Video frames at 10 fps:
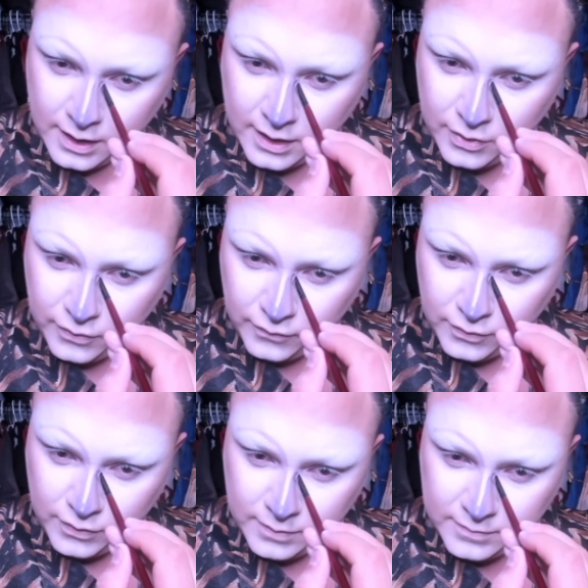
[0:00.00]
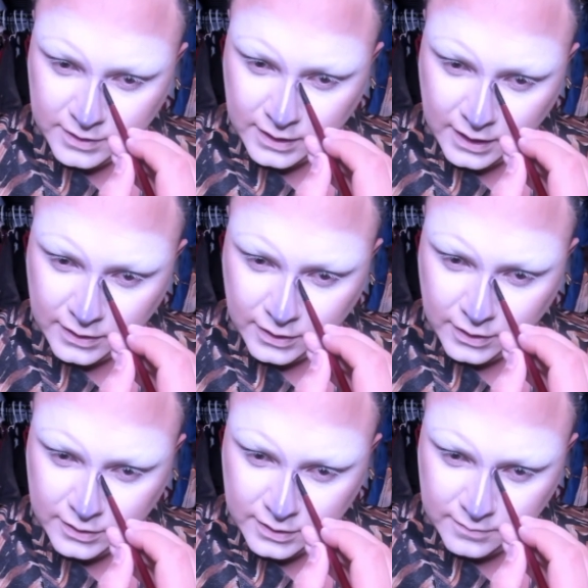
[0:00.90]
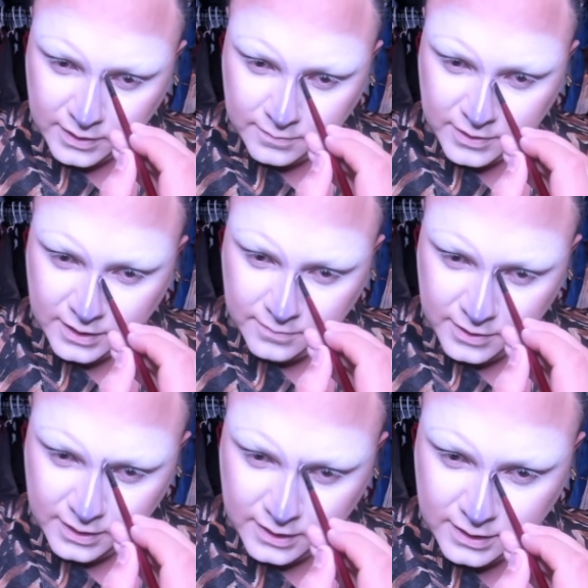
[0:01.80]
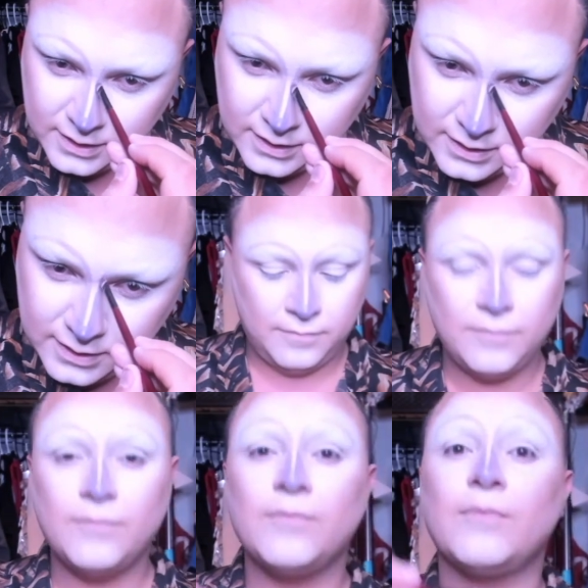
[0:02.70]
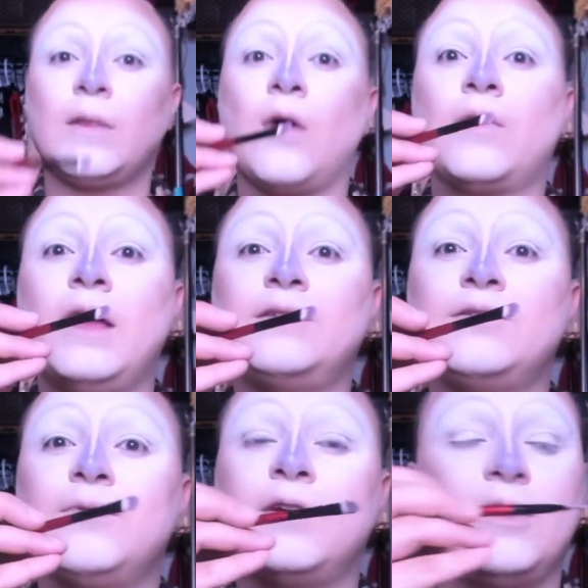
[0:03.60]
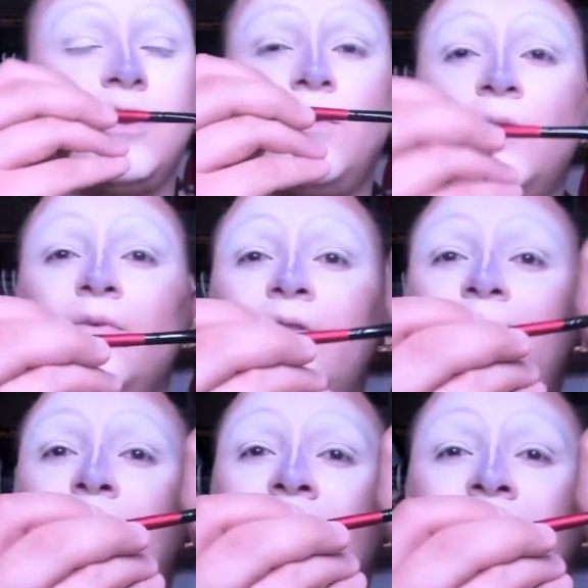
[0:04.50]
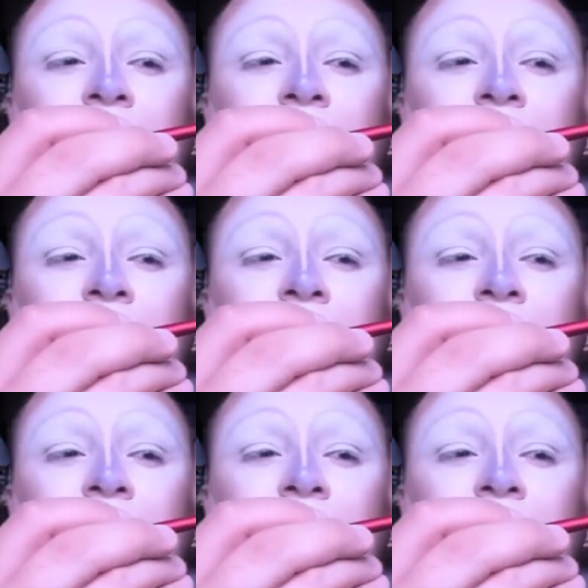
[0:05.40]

threw them together to make Biddy B. Okay, so we're gonna go in with Bind